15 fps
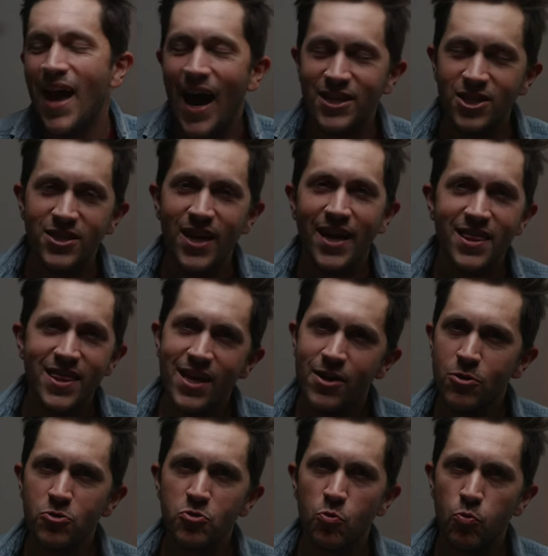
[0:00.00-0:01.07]
I think
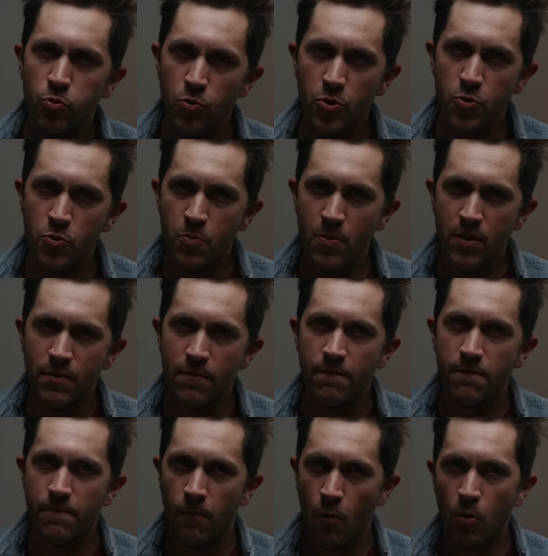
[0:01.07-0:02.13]
there's room
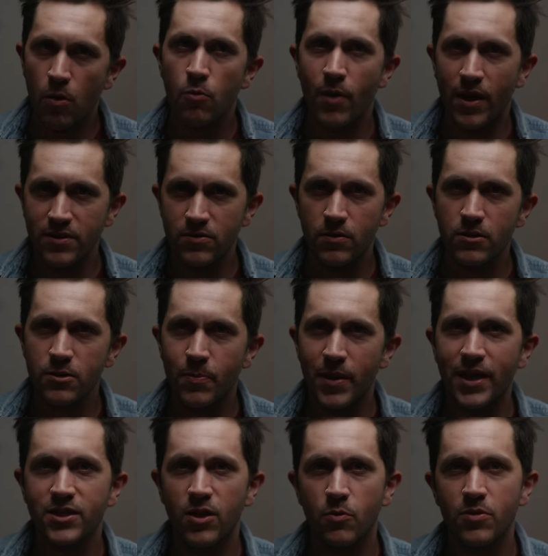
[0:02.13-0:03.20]
for rentals, but
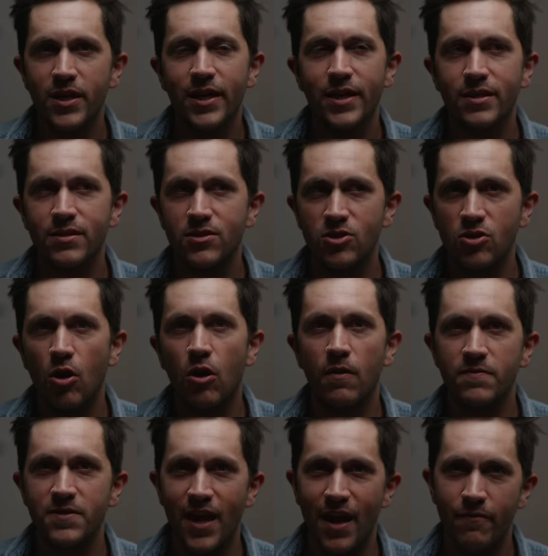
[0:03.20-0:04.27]
I don't think it
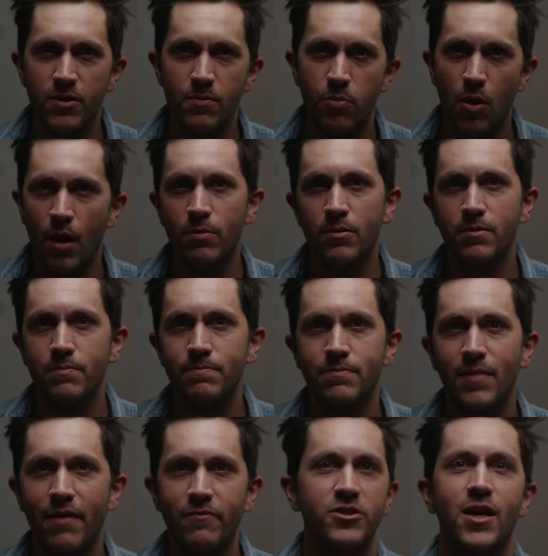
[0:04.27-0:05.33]
solves every problem
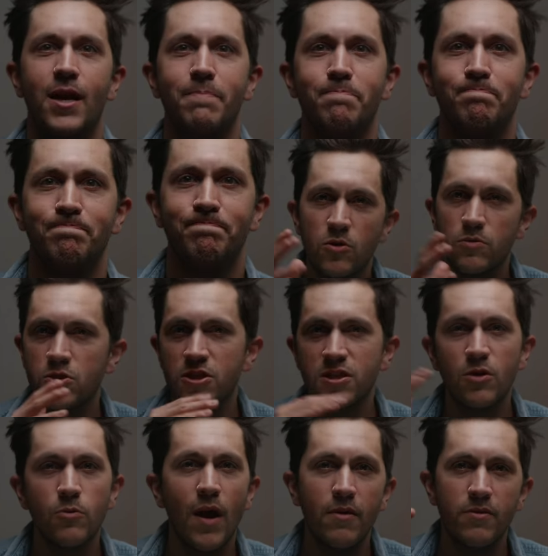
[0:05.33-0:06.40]
every time. So just
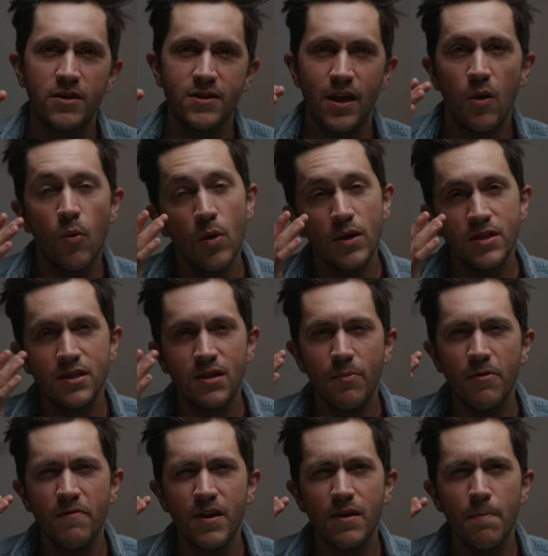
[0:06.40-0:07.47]
to round this out, what's some
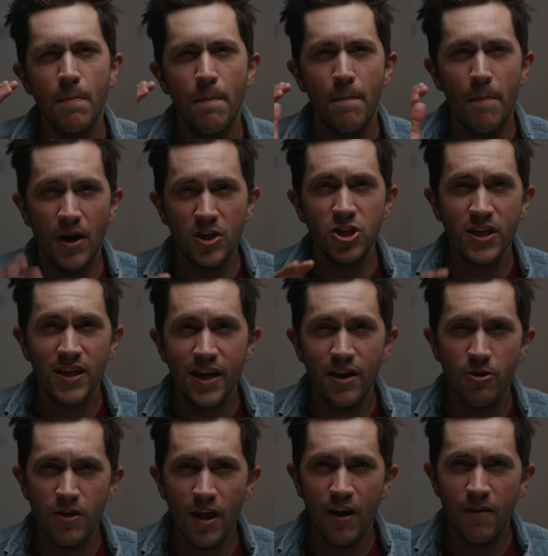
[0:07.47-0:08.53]
of the budget
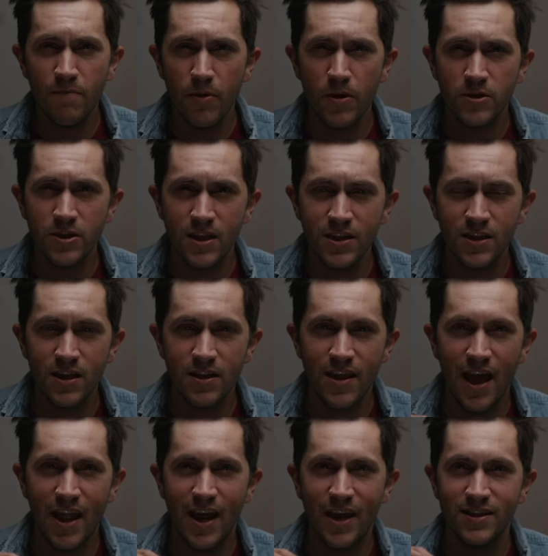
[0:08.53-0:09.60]
gear that I've purchased
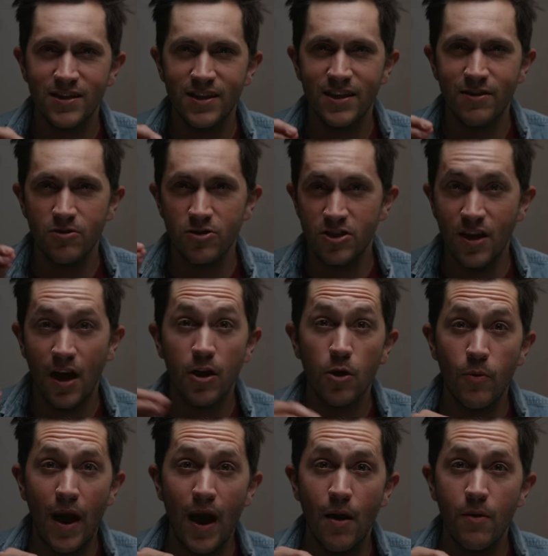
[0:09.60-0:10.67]
that has either stuck
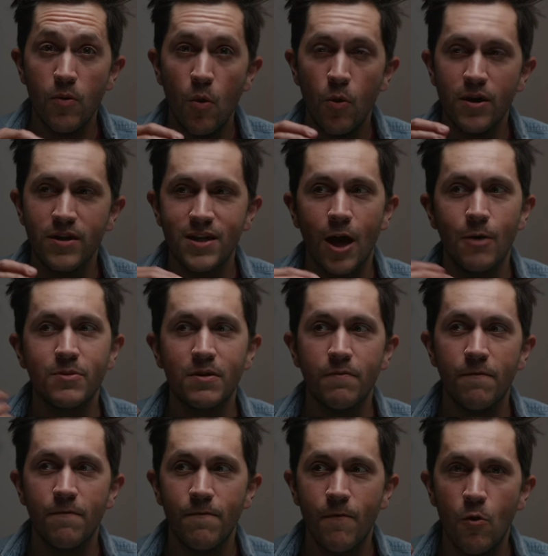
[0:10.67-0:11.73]
around or has helped
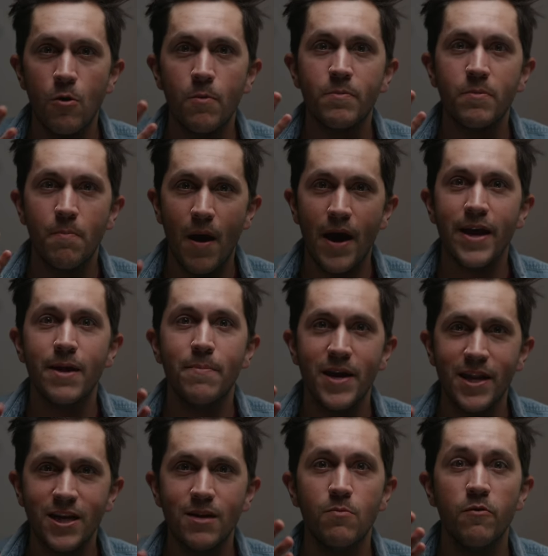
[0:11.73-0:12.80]
inform my
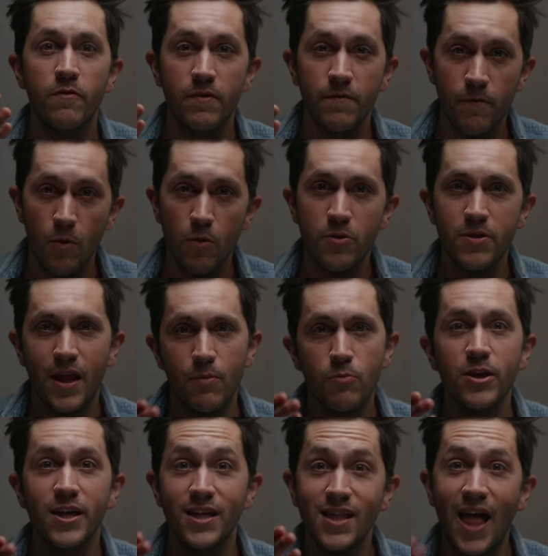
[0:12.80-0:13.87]
opinion moving forward that I'm
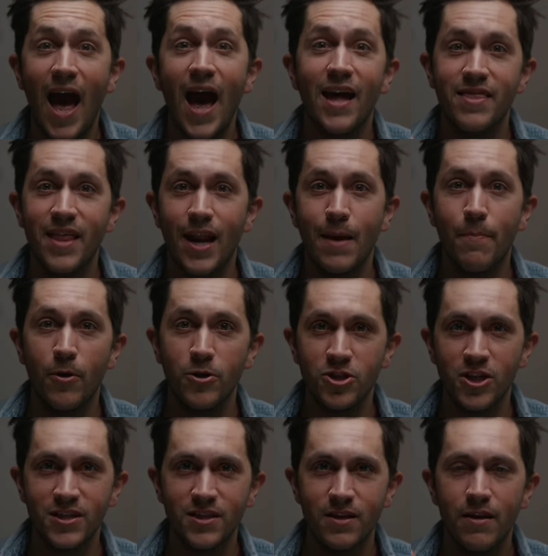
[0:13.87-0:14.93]
really glad that I
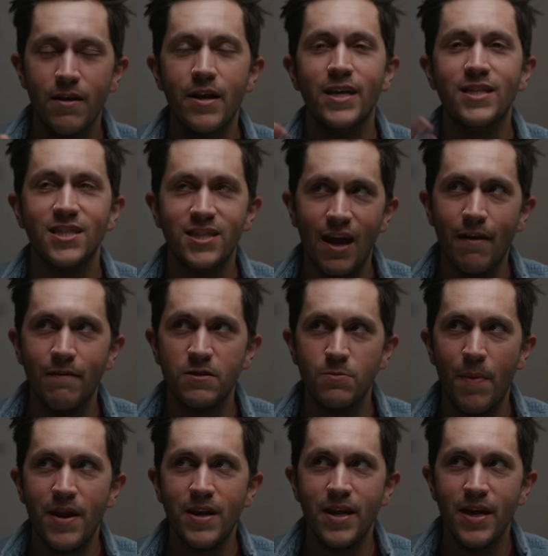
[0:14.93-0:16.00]
purchased instead of
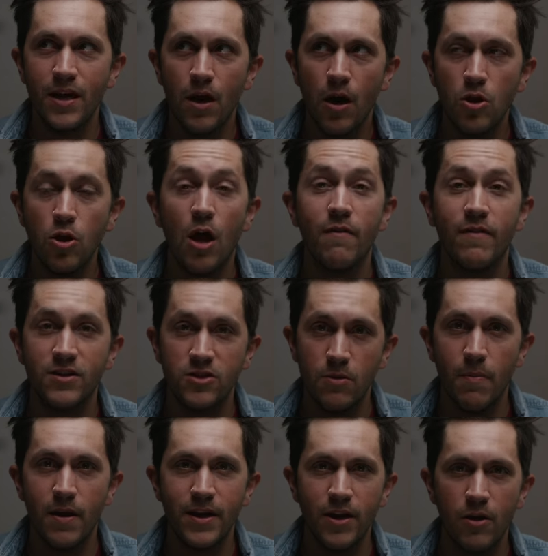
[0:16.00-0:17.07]
spending a lot of extra
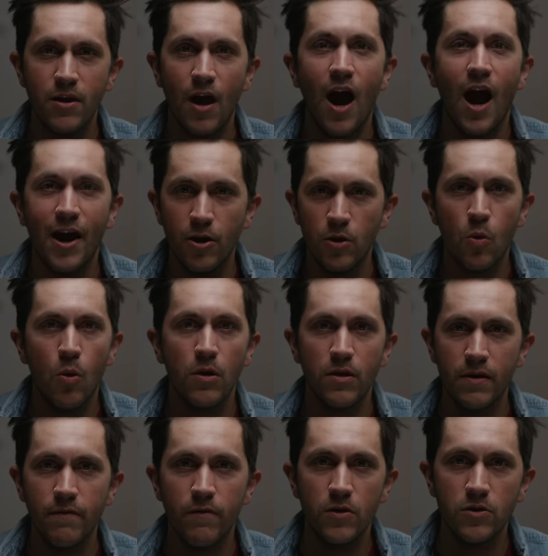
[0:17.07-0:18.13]
money on the higher
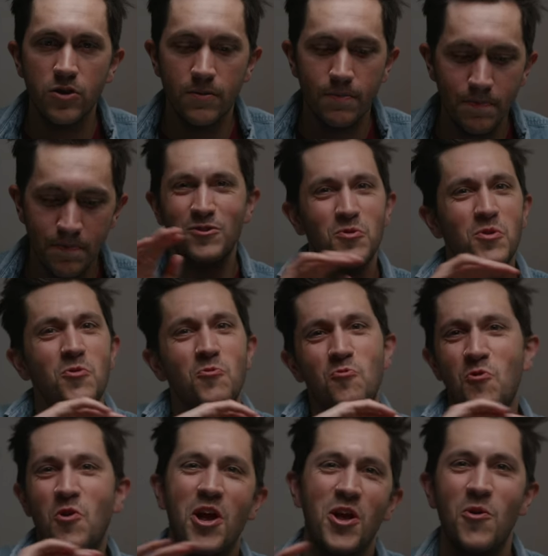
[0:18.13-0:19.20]
quality version? First one
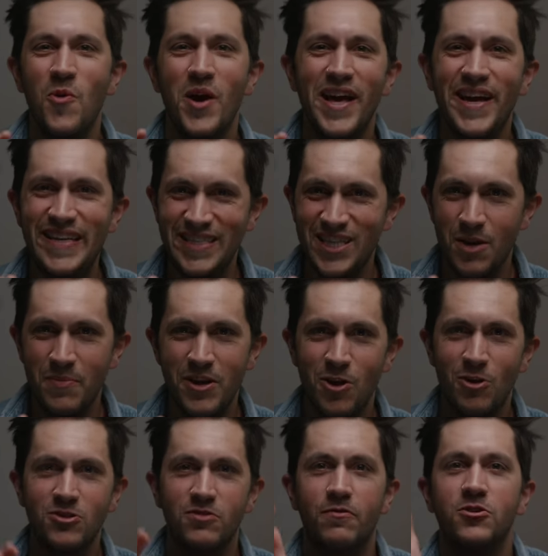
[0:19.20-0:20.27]
right away is going to be a
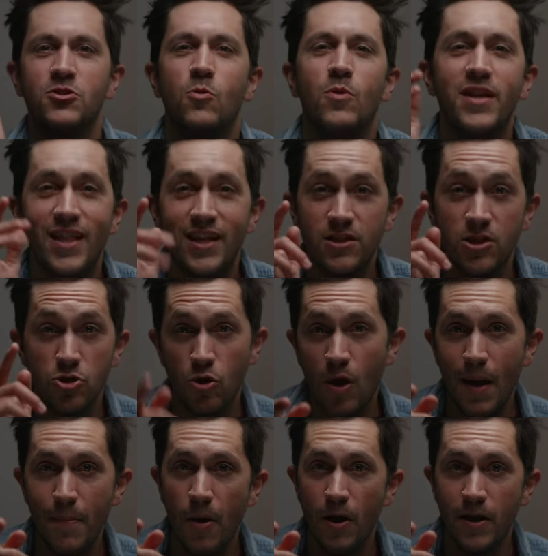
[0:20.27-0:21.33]
controversial one, and that's a
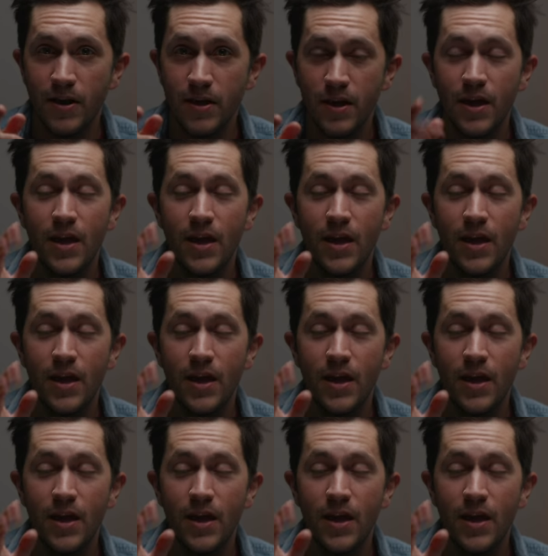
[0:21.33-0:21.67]
tripod.